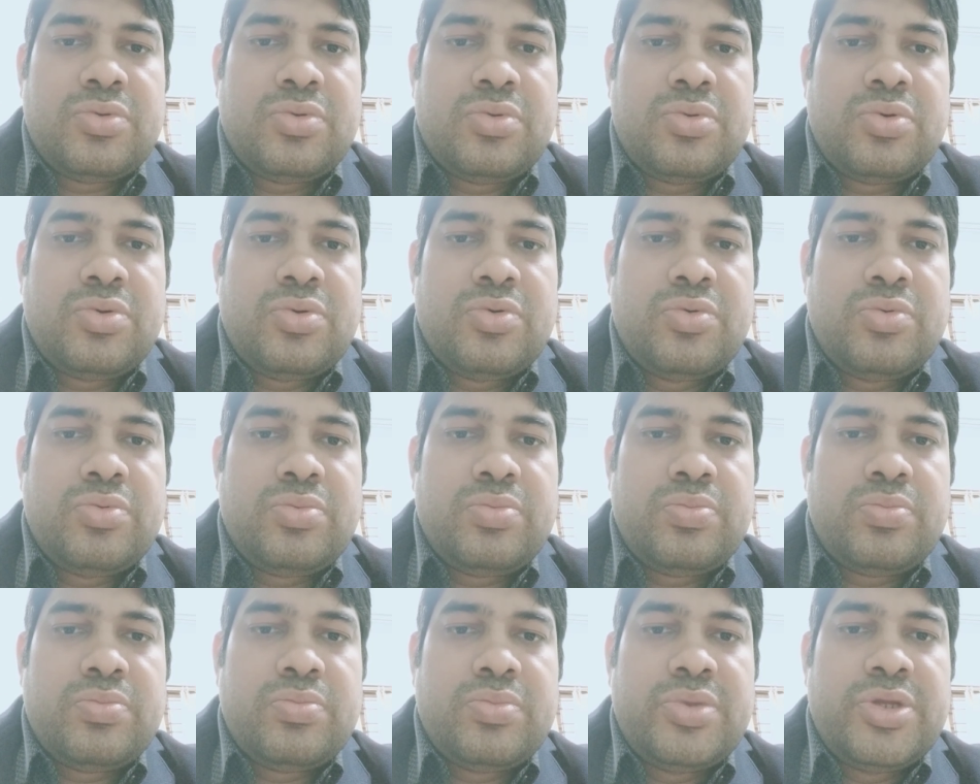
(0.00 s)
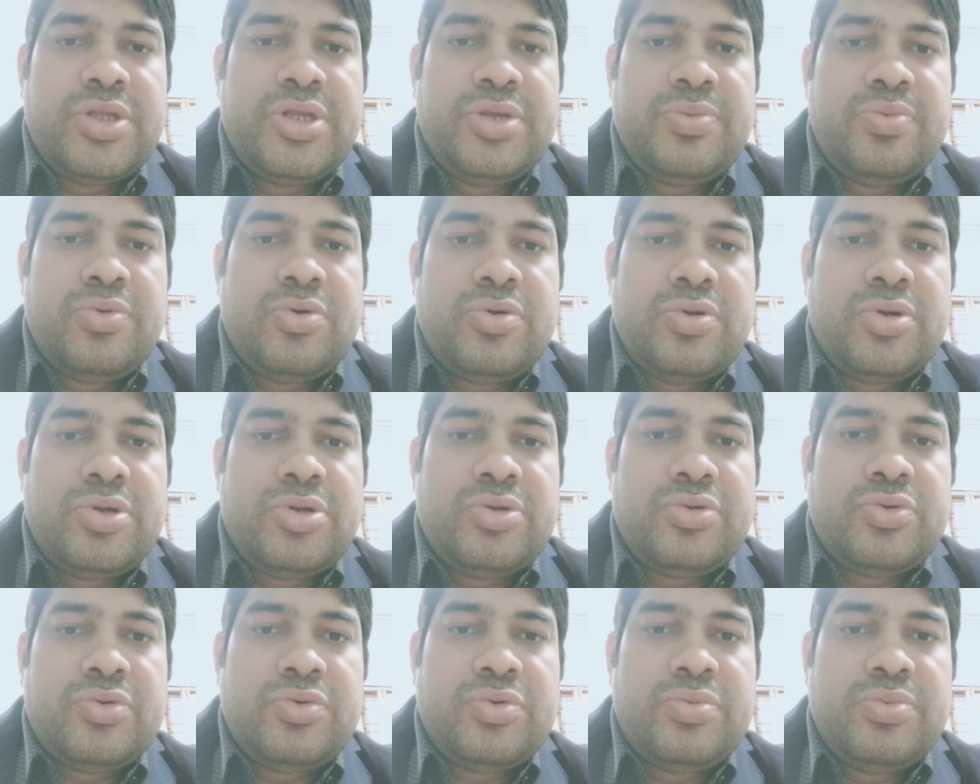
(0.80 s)
through VG flow,
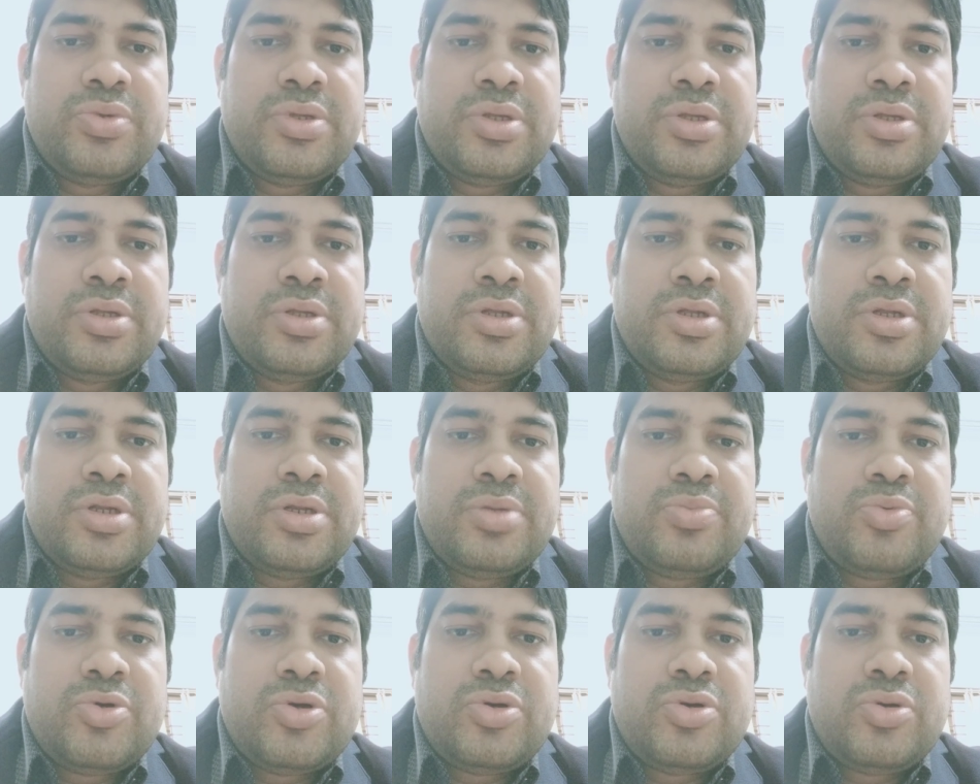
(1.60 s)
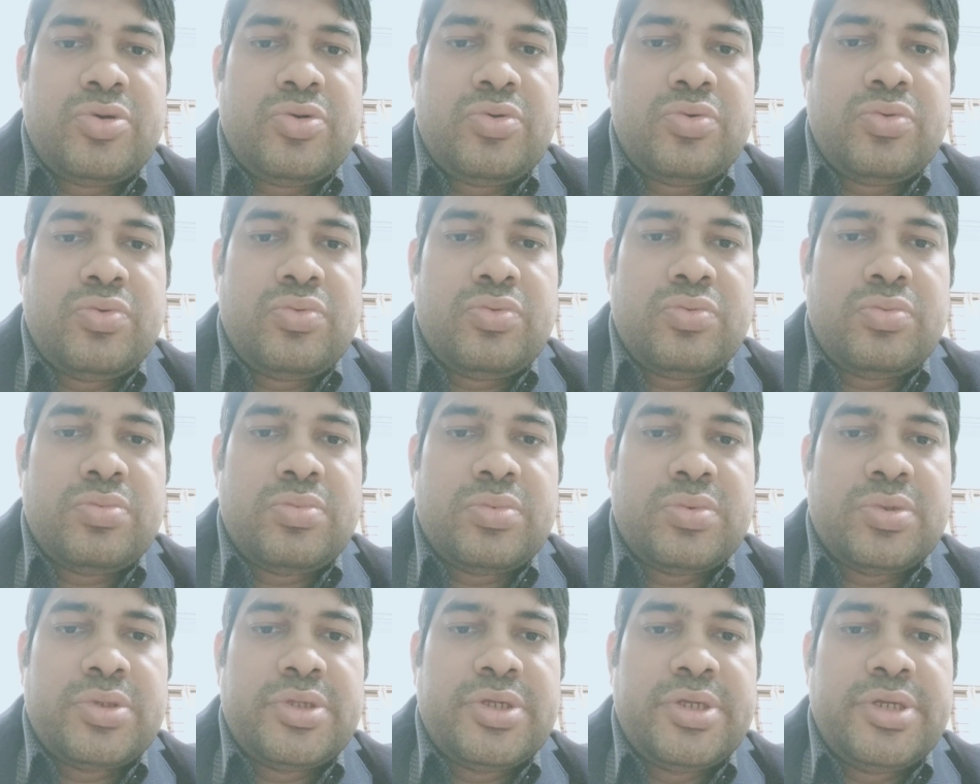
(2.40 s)
it should be reported to
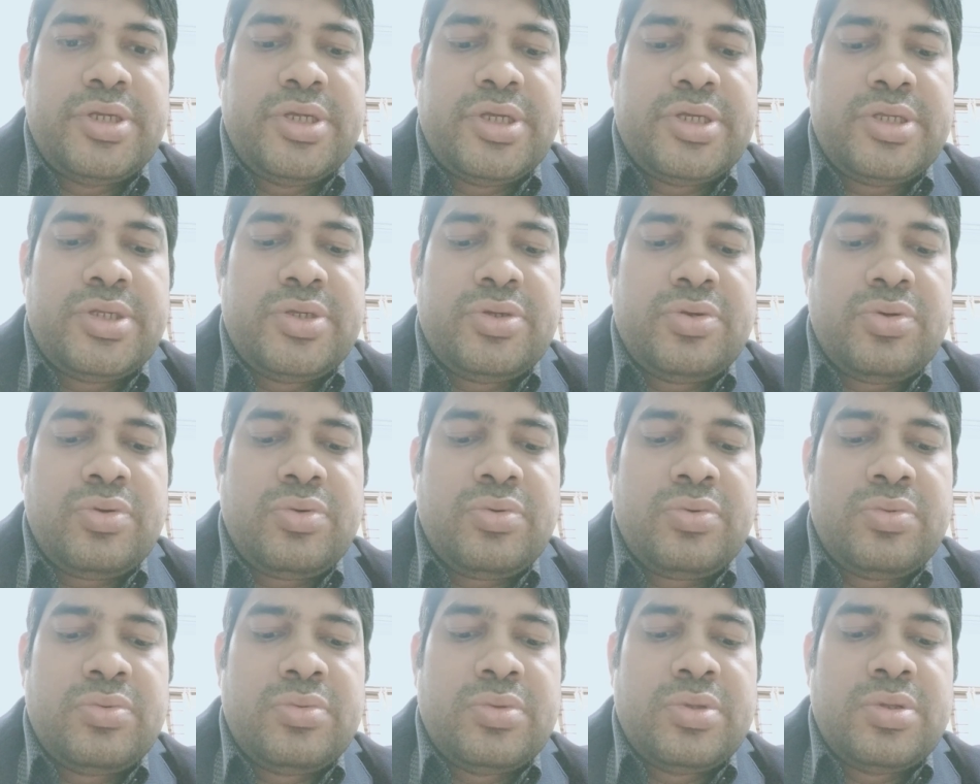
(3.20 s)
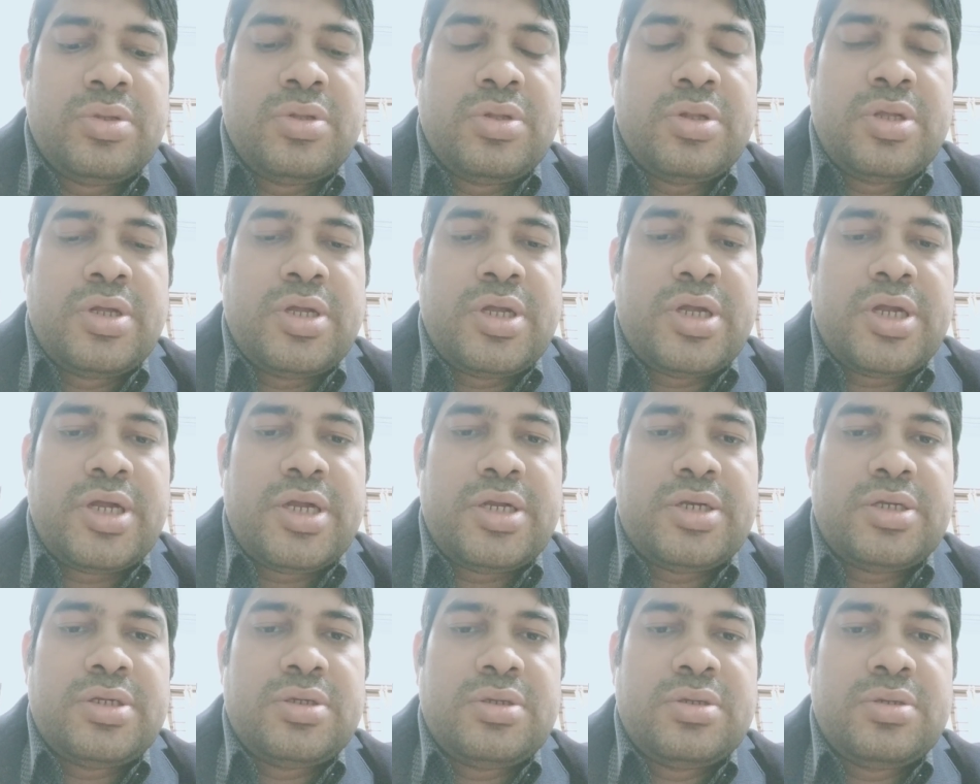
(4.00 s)
CDSCO,
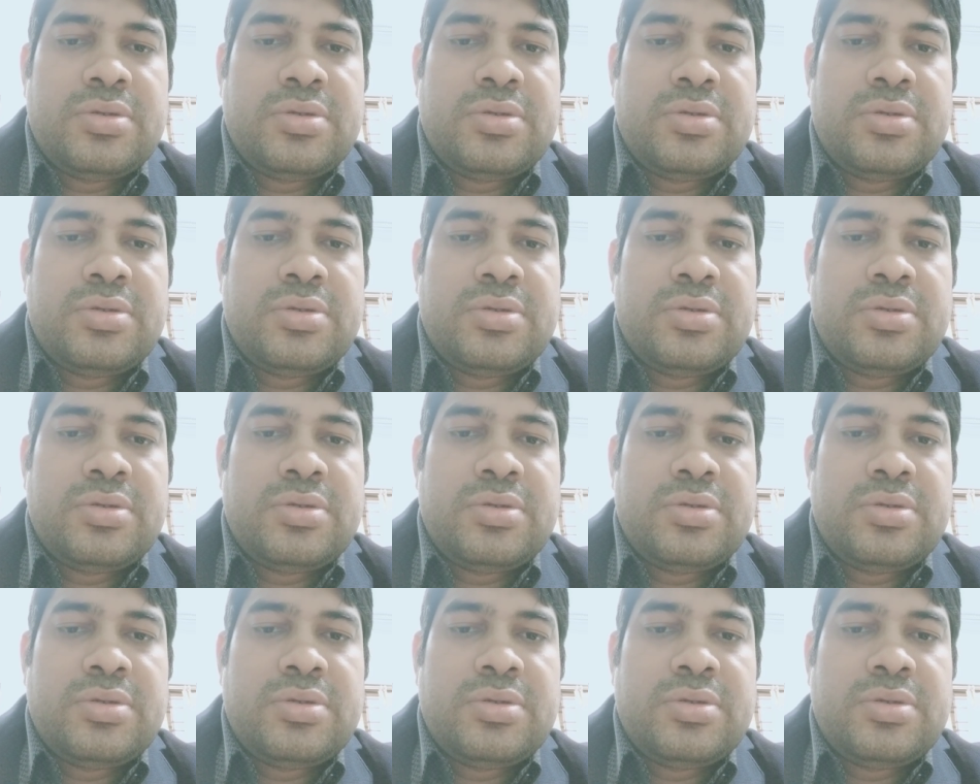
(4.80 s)
and